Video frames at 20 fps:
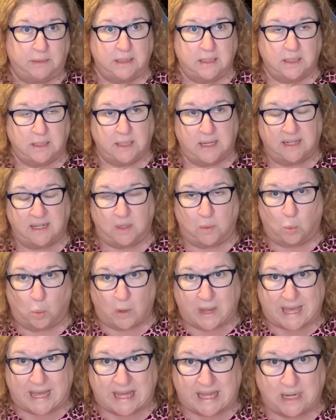and he didn't
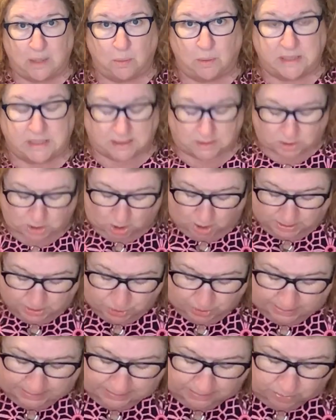win, was
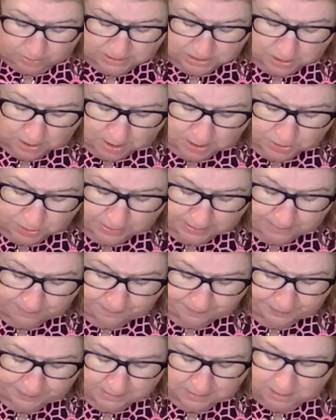Daughtry, Chris Daughtry.
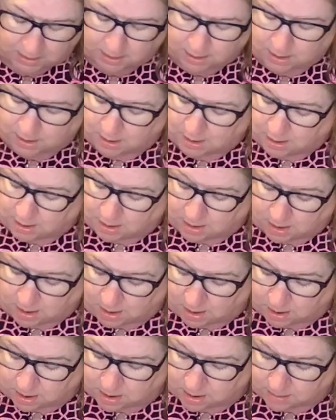
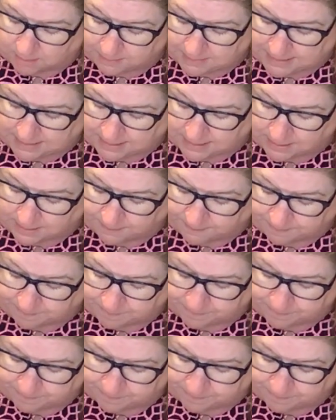Oh, man.